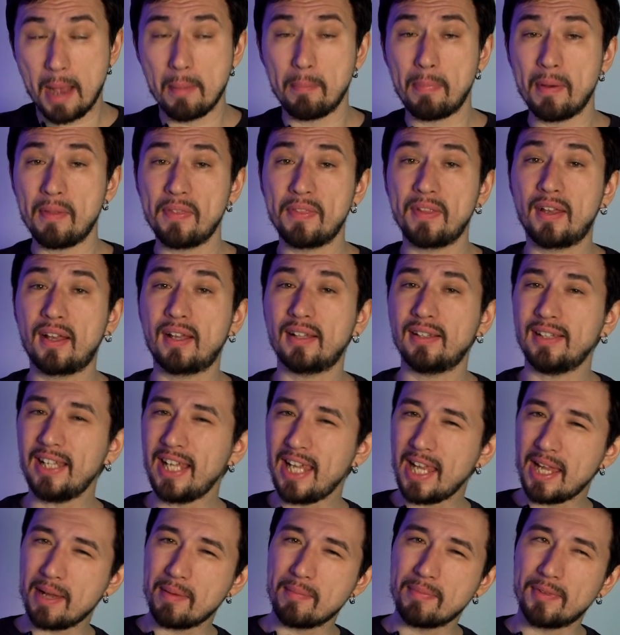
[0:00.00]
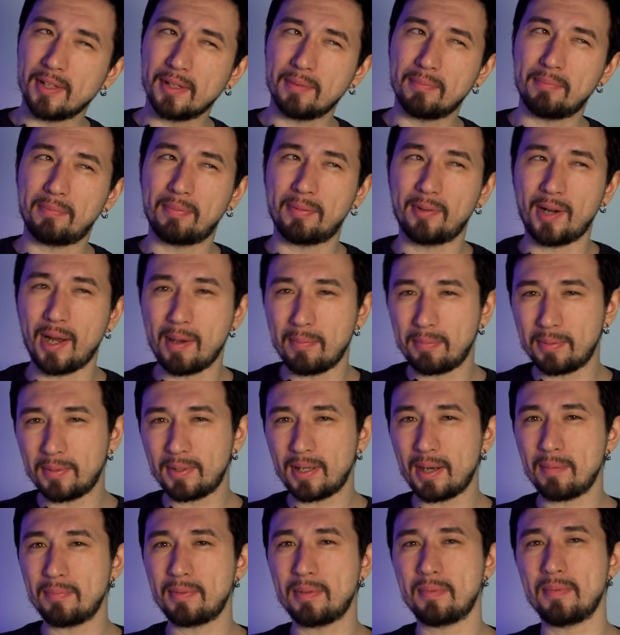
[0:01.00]
But the claim that
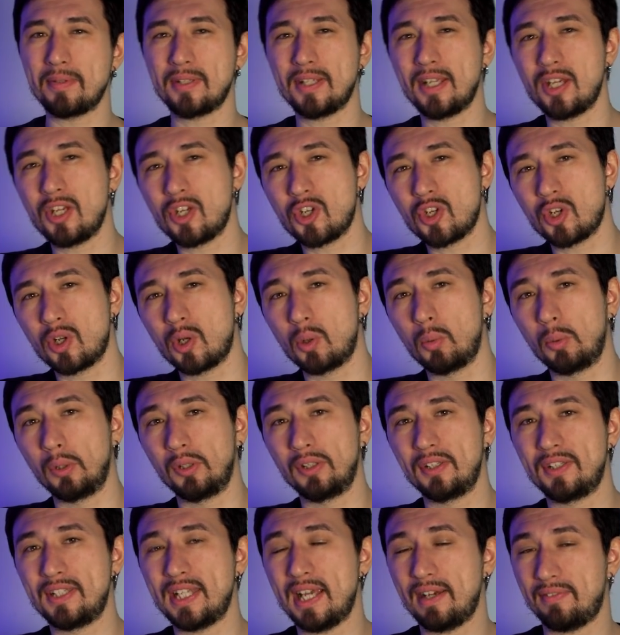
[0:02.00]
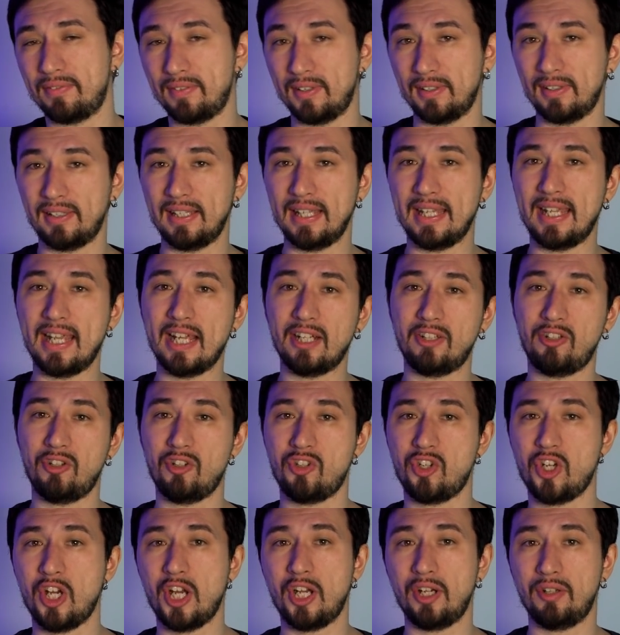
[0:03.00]
proper optimization will definitely get your
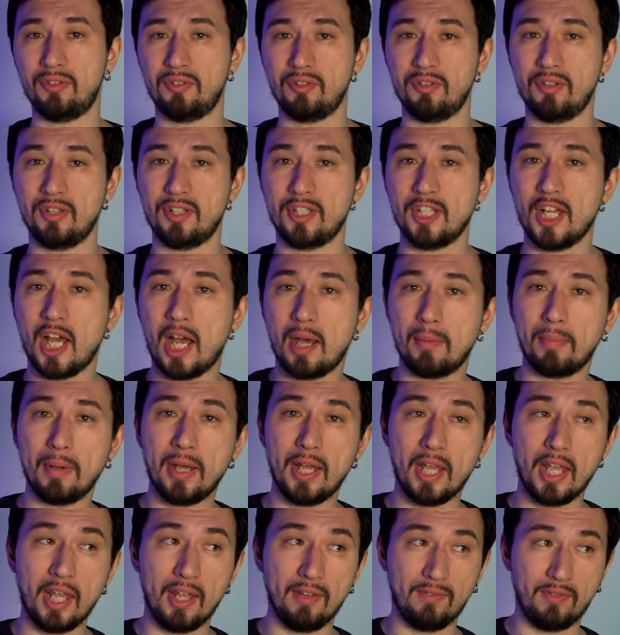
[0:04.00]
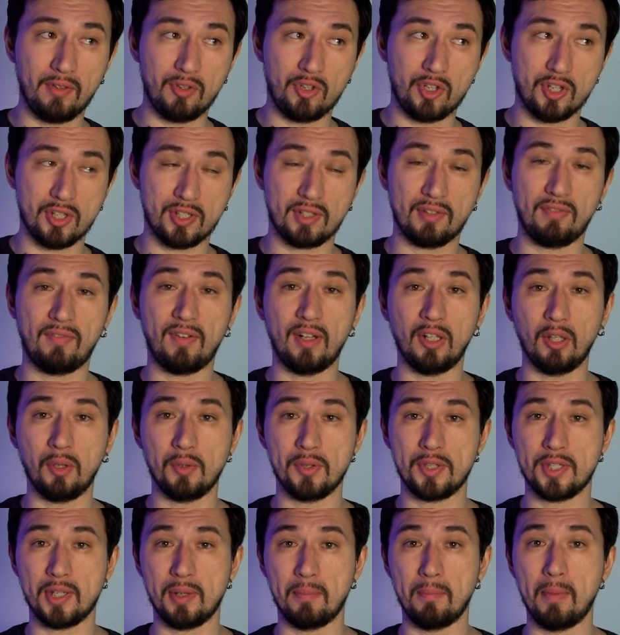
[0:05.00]
channel to the top if you just follow
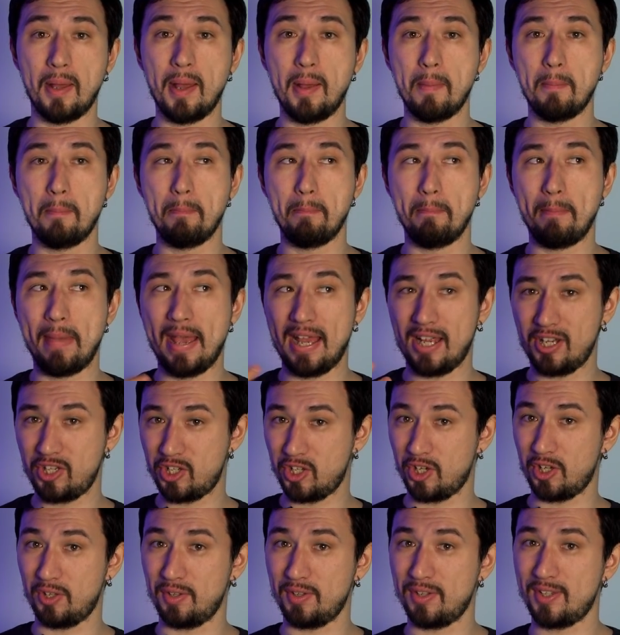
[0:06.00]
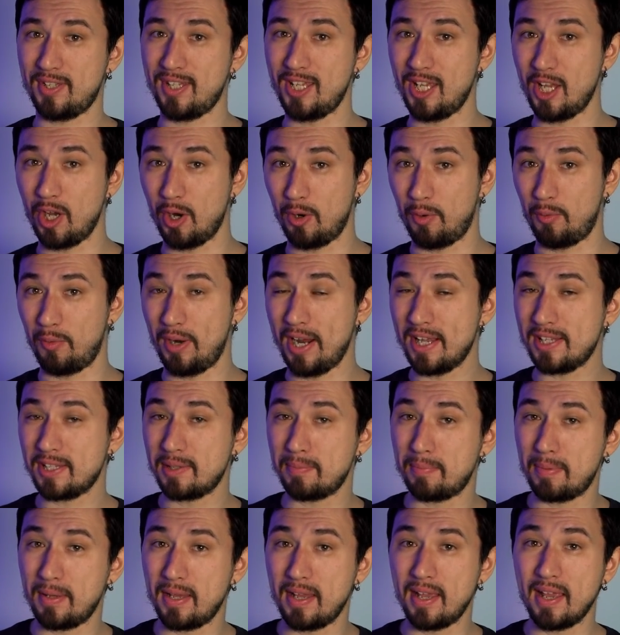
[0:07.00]
some magical SEO
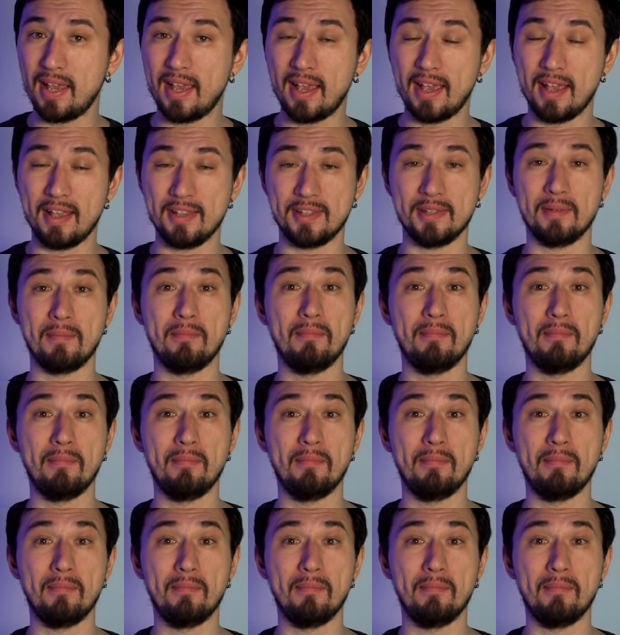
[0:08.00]
recipe is a